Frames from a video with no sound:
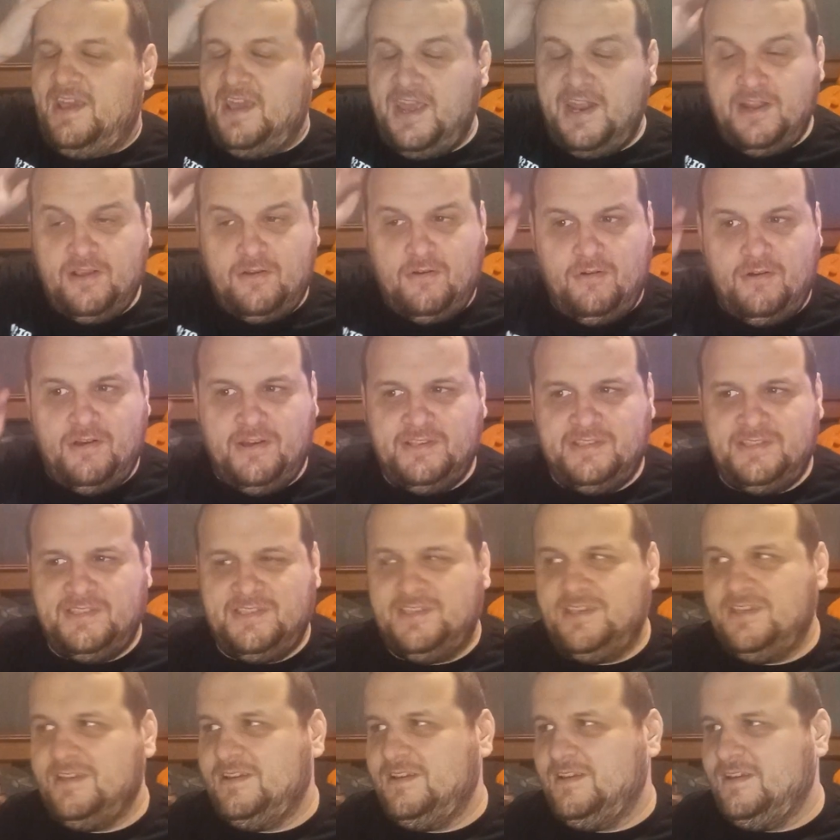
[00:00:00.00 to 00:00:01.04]
And of
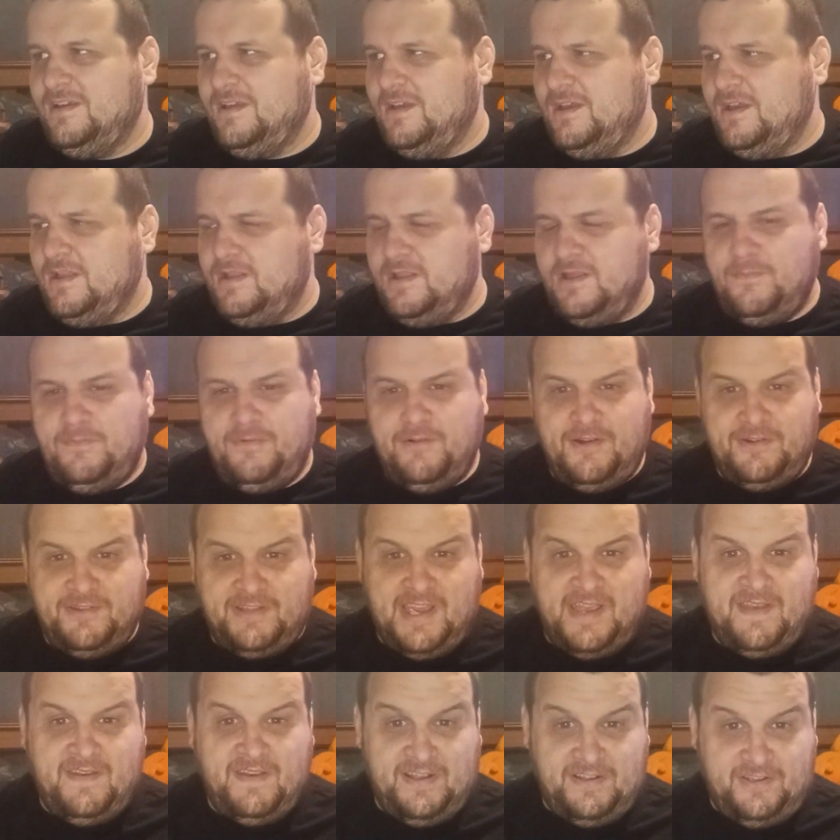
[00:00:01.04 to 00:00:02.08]
course, the
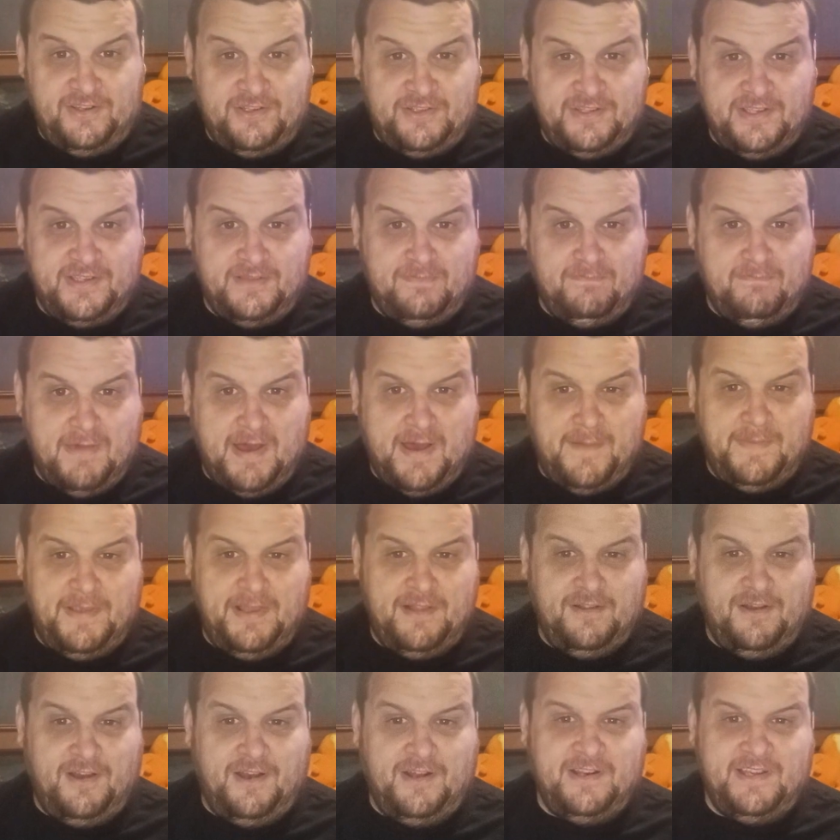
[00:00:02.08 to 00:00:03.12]
prototype uses
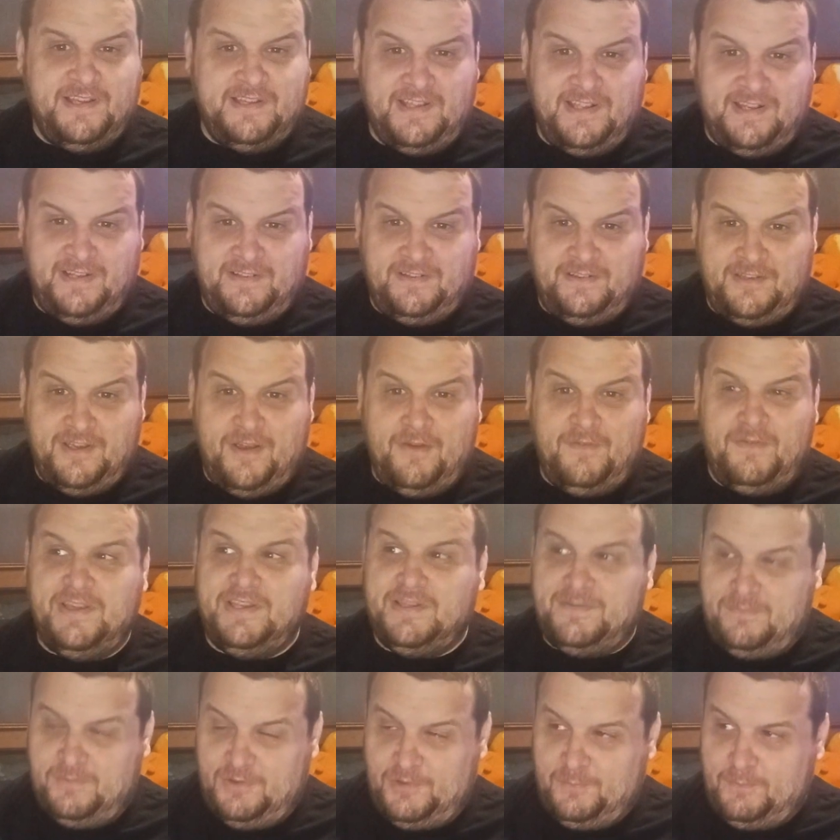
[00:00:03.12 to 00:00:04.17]
Mommy Long and
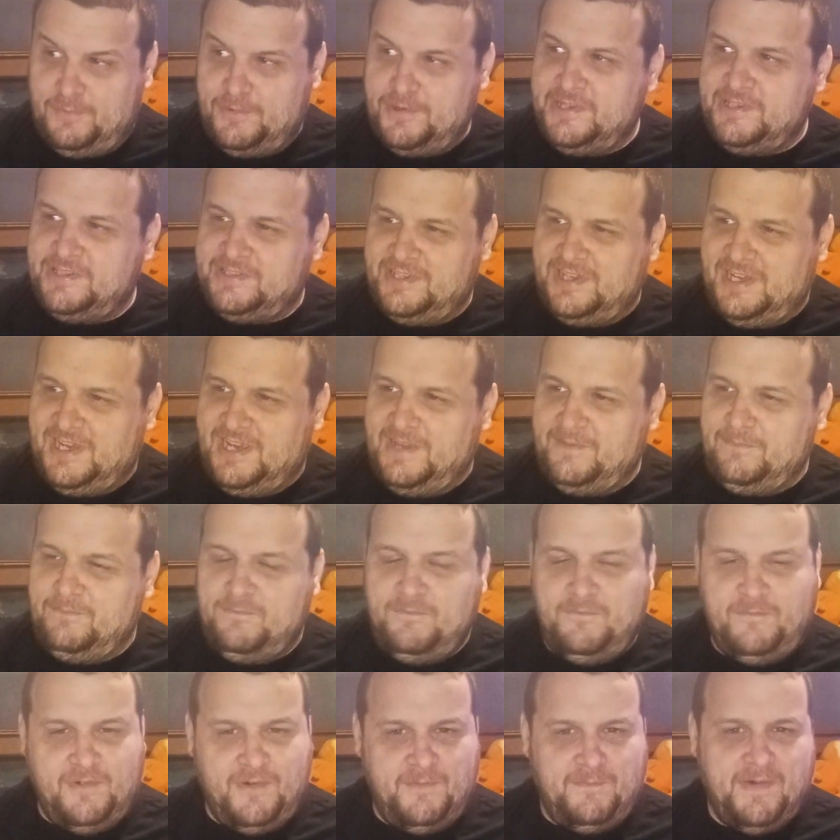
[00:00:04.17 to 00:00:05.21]
Dewey's voice line,
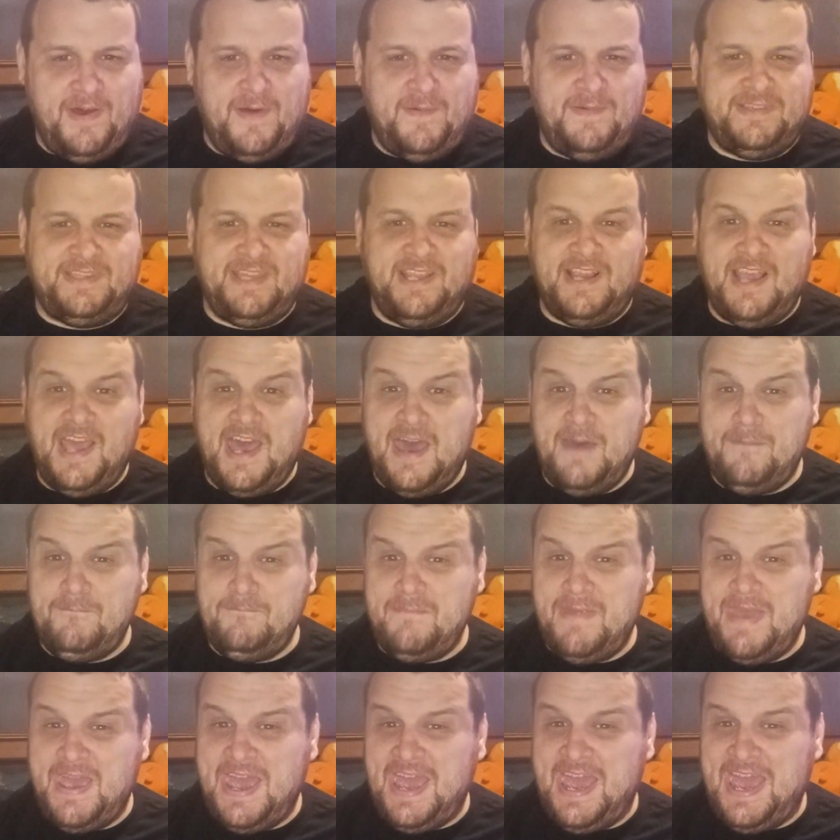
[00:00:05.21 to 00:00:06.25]
where Mommy said, come
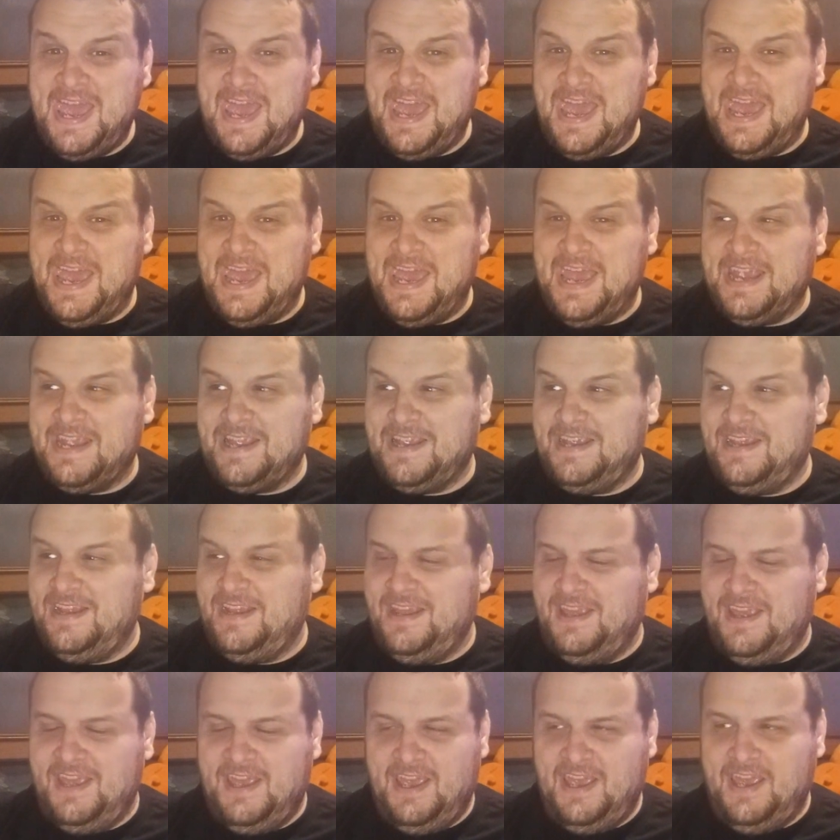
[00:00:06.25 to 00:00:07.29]
back!
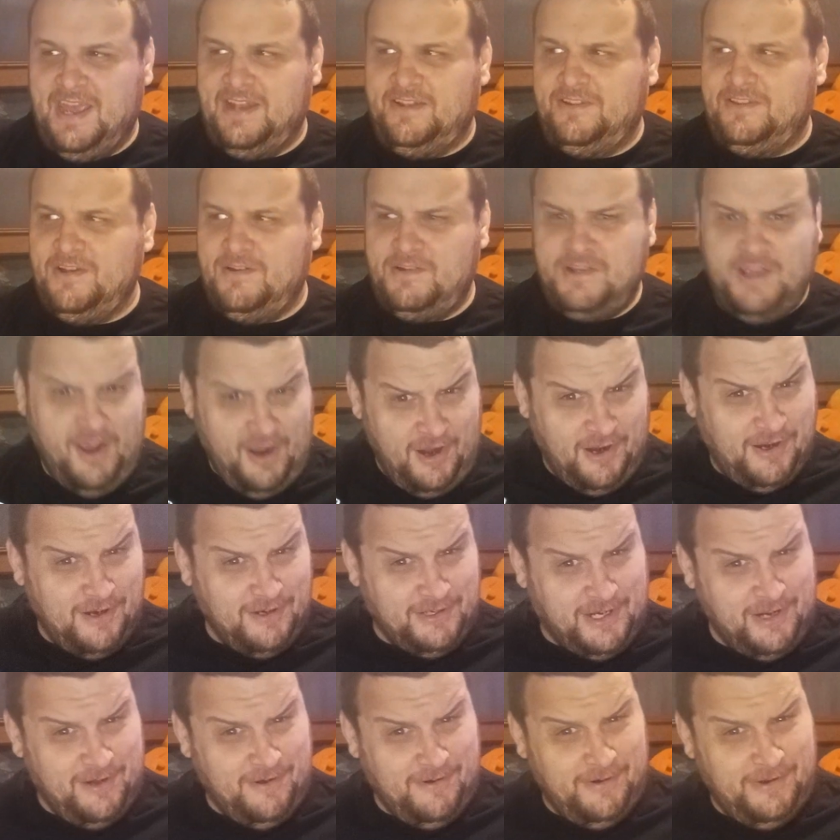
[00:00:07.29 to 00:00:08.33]
And Dewey, I'll
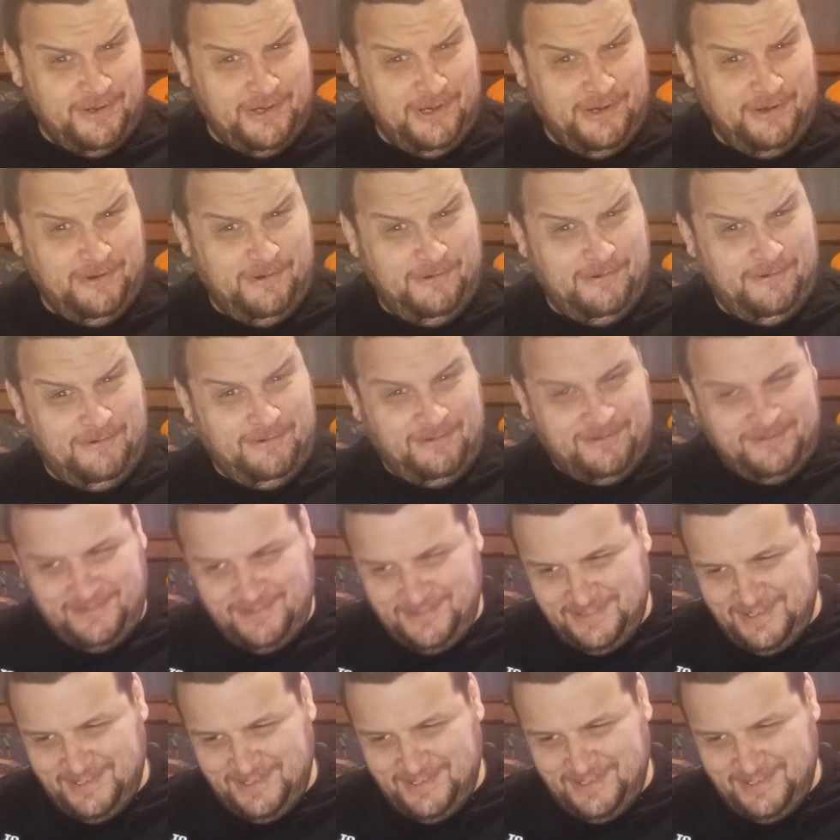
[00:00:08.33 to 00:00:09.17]
kill you!